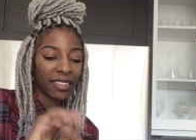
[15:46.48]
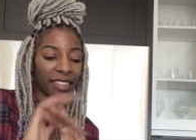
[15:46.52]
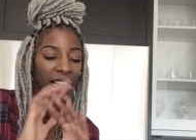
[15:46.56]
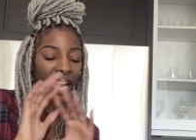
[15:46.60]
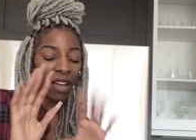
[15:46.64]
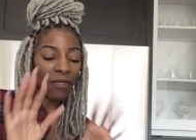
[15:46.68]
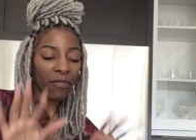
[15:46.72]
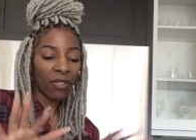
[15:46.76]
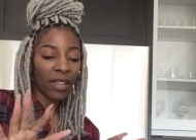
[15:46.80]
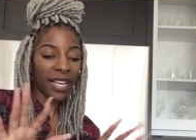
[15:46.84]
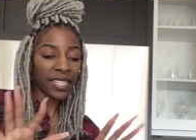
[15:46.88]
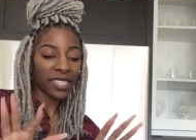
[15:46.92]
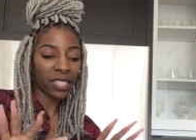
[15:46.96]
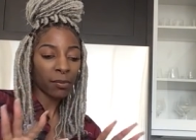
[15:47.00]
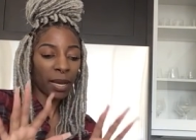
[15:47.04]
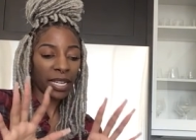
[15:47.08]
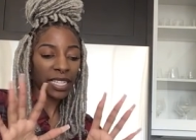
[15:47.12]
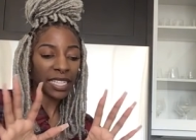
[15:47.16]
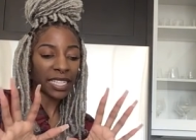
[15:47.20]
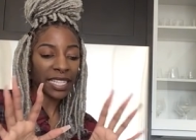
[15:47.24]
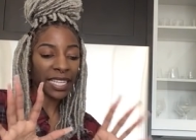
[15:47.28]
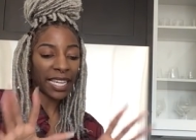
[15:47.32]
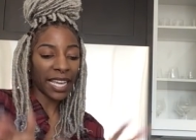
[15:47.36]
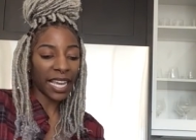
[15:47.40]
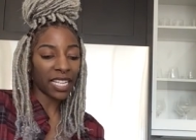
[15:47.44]
I feel like
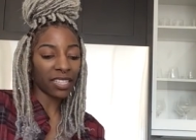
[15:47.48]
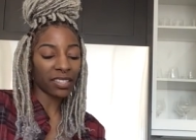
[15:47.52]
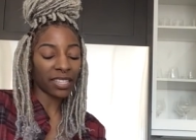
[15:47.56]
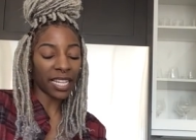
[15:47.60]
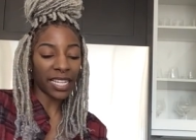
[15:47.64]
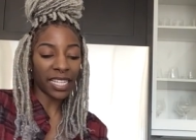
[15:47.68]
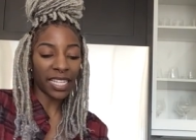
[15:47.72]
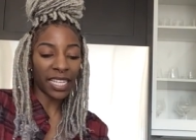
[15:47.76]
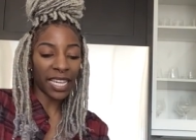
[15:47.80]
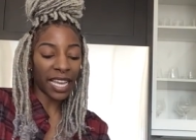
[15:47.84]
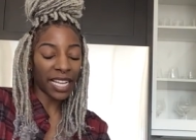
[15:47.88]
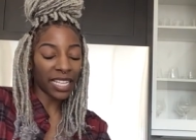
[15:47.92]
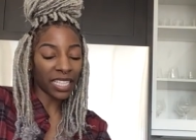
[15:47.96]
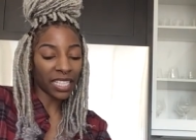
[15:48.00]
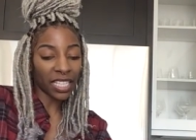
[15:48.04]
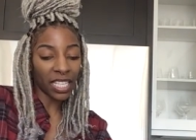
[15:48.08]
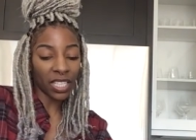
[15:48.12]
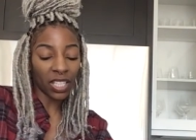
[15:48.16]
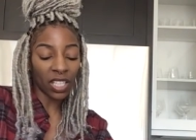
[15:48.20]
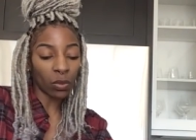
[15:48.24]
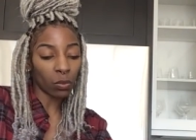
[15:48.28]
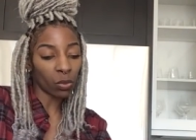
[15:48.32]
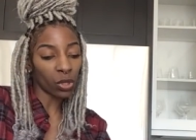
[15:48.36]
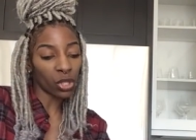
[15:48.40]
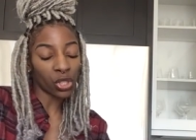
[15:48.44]
somebody can't, they can't
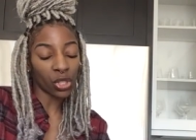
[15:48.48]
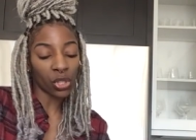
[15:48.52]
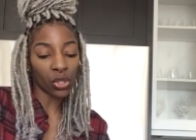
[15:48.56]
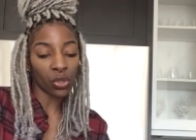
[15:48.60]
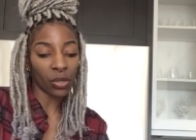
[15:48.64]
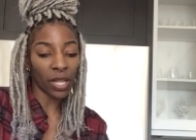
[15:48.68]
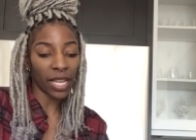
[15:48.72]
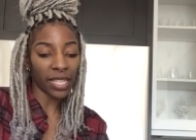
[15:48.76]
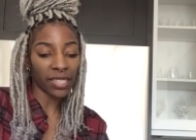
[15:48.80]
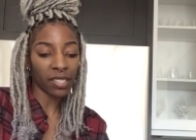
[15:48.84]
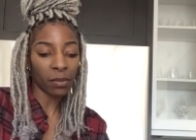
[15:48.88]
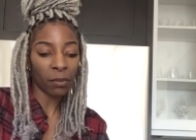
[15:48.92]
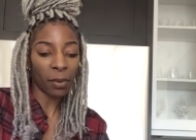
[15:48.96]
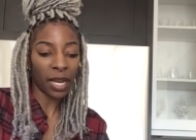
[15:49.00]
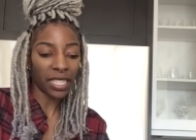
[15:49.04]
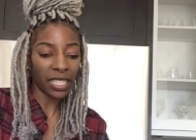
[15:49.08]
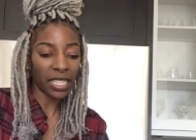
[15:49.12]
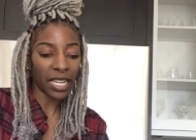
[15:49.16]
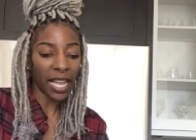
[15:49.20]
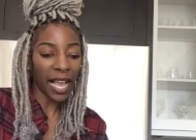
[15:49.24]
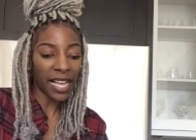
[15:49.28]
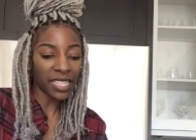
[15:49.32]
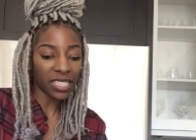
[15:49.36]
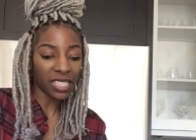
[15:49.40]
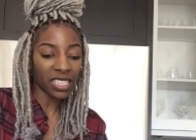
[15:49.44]
kick it with you. Like somebody
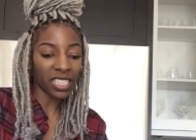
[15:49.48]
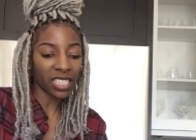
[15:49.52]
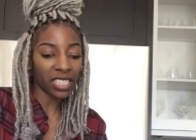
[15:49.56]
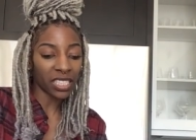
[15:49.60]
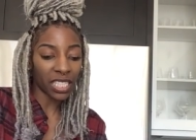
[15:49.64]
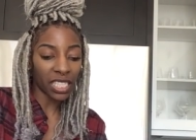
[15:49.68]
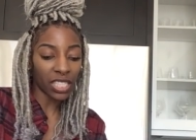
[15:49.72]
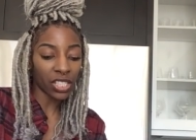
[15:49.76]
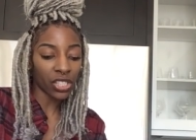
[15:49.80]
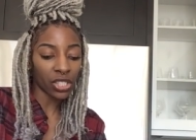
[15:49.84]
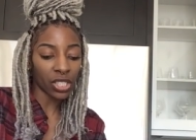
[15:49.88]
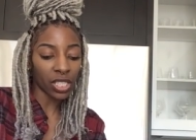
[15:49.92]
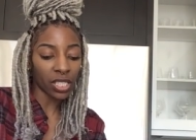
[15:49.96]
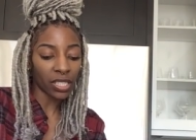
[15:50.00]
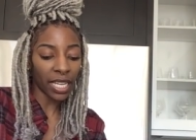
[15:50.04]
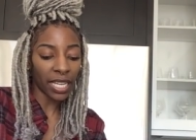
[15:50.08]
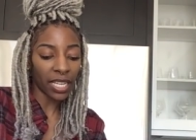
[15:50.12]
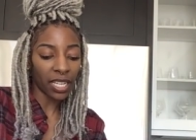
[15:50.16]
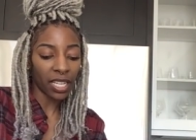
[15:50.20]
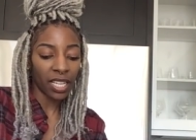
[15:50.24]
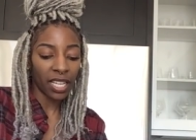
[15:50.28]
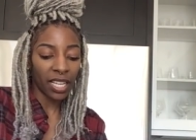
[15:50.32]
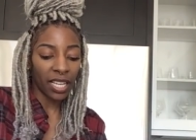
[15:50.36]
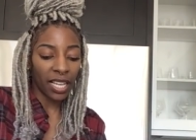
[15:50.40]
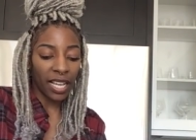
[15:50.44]
has an addiction. They,
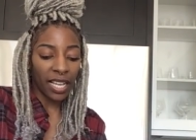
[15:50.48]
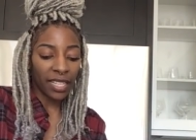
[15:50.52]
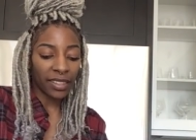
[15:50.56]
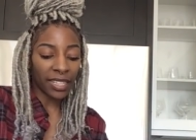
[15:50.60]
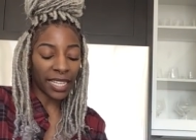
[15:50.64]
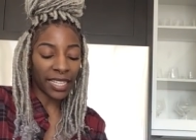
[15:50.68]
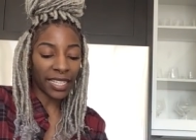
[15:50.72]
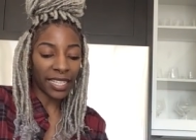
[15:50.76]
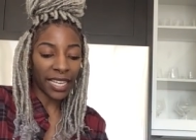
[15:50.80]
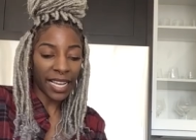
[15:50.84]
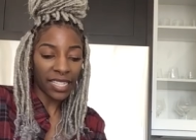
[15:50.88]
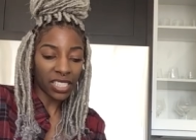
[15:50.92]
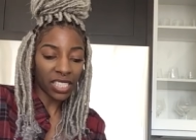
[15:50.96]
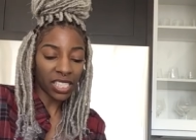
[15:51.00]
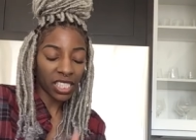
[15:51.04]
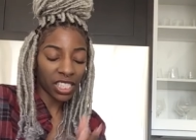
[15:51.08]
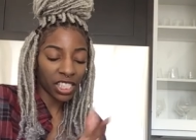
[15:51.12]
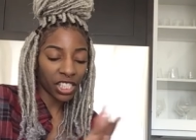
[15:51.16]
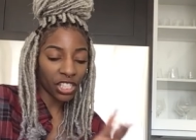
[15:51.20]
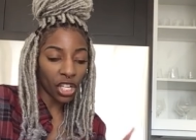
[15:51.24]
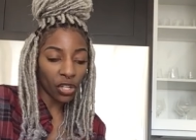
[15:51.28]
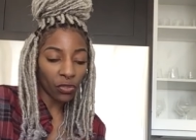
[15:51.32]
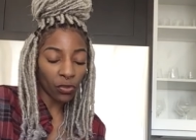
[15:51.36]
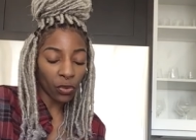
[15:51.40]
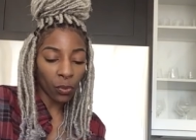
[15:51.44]
they can't
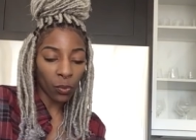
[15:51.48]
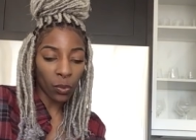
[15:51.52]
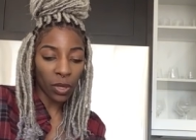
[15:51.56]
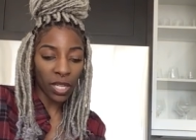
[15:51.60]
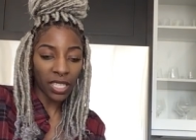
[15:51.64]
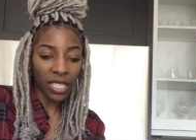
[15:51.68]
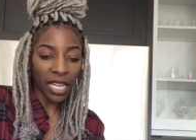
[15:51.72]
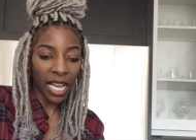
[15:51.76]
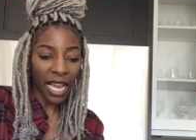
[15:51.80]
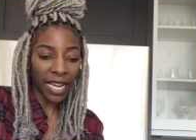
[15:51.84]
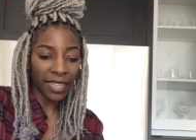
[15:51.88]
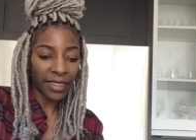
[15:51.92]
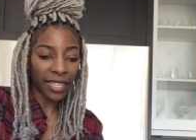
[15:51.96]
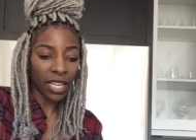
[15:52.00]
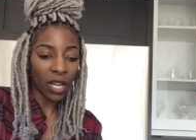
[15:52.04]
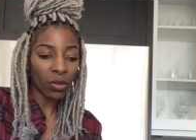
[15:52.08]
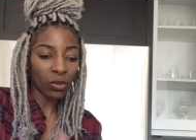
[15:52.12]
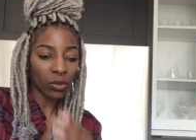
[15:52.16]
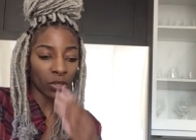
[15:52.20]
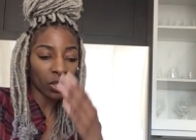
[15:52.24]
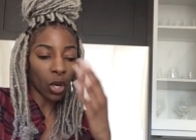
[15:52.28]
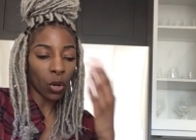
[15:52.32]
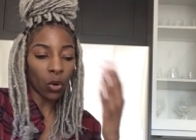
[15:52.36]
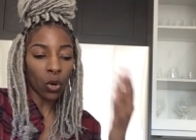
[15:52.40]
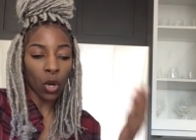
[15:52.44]
just chill for one night. They'll
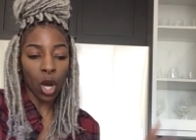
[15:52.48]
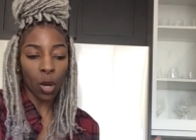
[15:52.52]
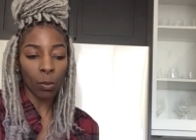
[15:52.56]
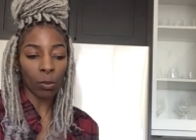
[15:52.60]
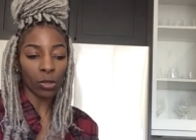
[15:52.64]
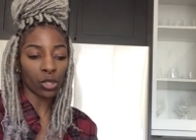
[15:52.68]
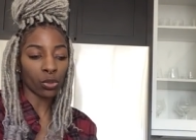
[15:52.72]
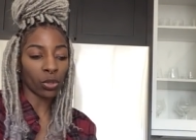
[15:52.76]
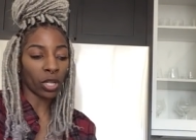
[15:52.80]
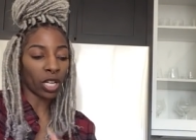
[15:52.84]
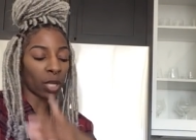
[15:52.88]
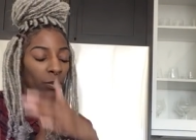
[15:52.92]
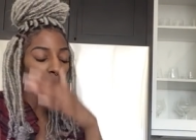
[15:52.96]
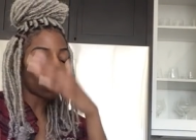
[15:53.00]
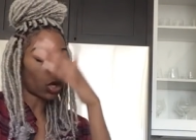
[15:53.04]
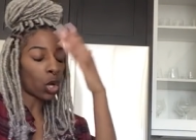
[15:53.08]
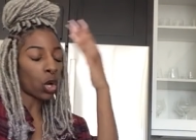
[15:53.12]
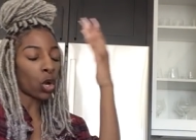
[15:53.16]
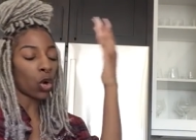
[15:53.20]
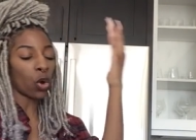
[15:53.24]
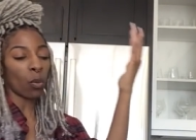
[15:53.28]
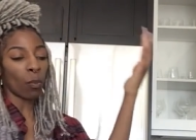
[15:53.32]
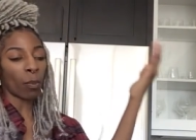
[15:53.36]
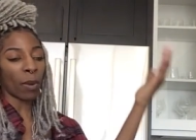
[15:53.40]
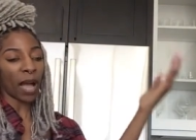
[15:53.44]
go home and drink up the
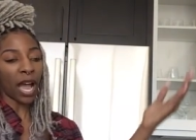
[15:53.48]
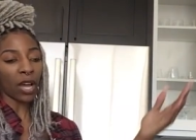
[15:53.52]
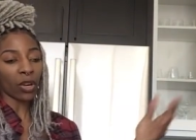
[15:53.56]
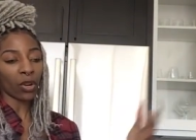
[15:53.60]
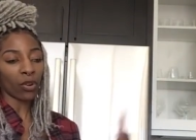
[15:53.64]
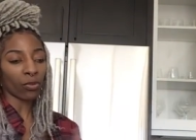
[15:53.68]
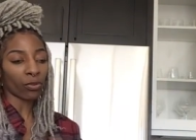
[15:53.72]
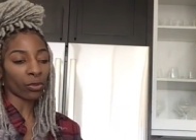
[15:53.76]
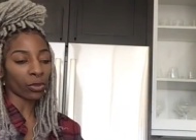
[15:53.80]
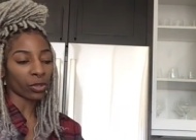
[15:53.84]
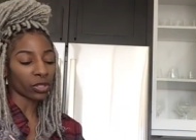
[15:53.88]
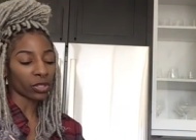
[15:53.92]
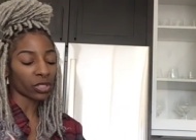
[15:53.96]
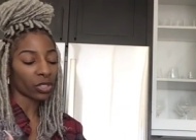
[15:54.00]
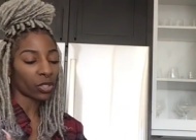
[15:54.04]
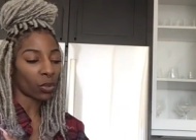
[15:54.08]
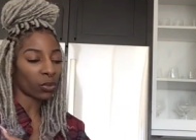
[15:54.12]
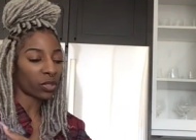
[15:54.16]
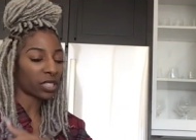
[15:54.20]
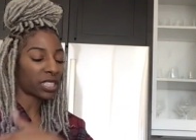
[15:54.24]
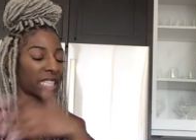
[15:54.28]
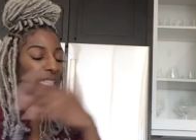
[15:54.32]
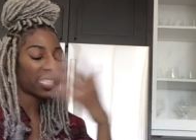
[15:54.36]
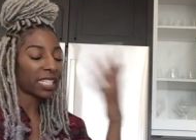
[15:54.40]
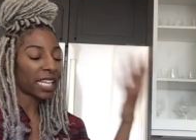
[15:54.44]
whole bottle for, you know,
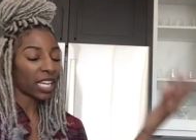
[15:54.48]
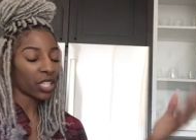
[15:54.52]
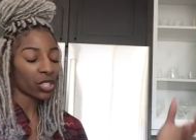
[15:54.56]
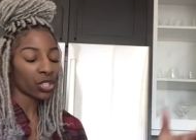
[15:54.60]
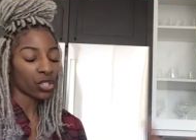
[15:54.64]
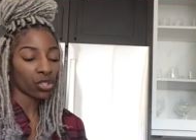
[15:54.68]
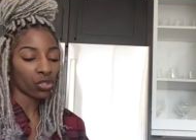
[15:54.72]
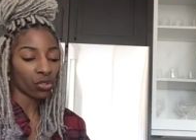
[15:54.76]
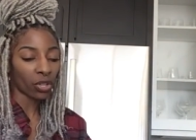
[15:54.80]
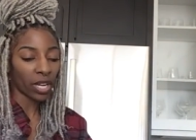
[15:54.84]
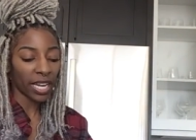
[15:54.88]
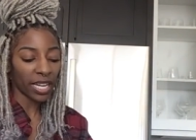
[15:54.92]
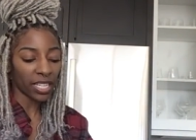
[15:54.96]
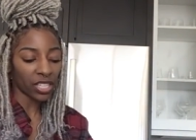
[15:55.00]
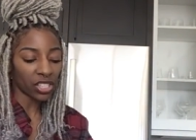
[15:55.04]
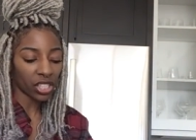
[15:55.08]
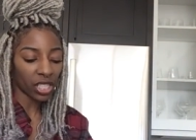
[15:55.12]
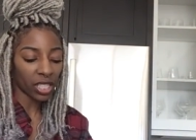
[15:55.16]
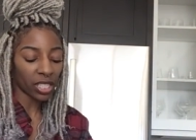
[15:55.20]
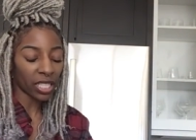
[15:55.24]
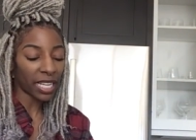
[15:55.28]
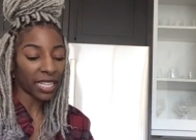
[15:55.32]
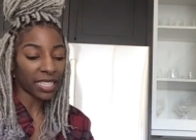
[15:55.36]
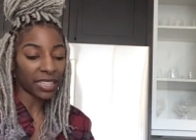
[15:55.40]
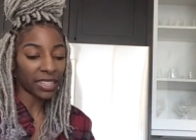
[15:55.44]
10 days straight,
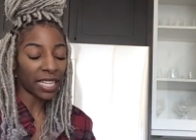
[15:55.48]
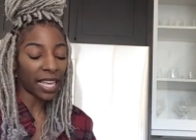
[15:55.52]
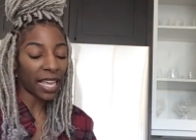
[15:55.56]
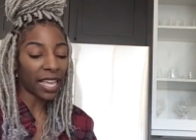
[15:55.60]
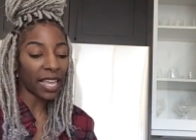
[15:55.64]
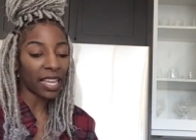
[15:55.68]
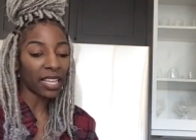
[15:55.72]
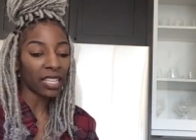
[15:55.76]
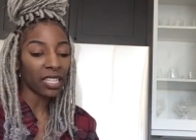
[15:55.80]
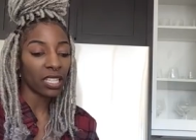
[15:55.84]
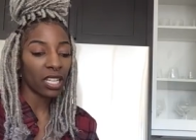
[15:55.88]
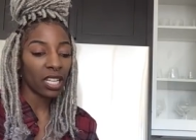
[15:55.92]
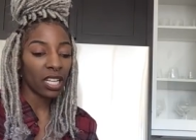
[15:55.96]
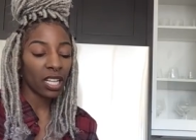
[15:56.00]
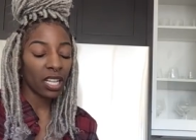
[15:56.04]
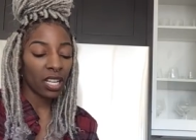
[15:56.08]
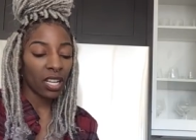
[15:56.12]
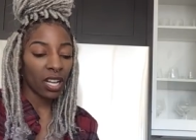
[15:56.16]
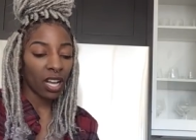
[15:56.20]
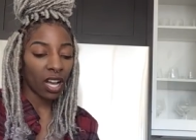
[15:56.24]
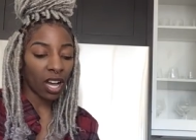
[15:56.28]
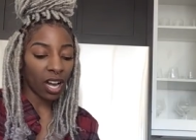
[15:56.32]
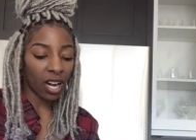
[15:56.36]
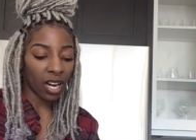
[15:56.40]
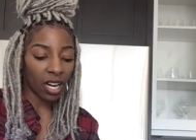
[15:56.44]
shit like that.
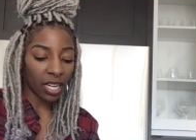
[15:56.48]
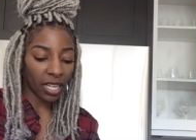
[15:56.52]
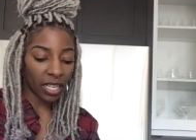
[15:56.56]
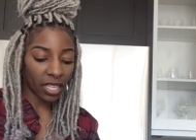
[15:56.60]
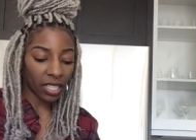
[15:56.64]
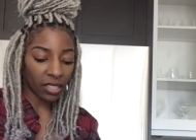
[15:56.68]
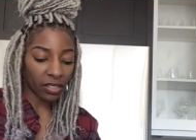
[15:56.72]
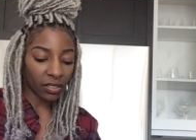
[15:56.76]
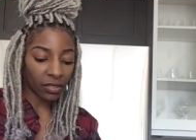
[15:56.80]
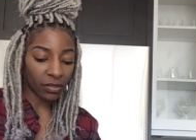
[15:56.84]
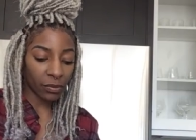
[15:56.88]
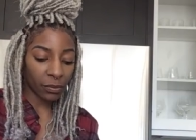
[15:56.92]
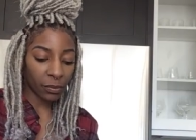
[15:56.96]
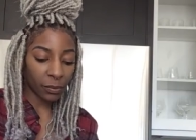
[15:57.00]
All right.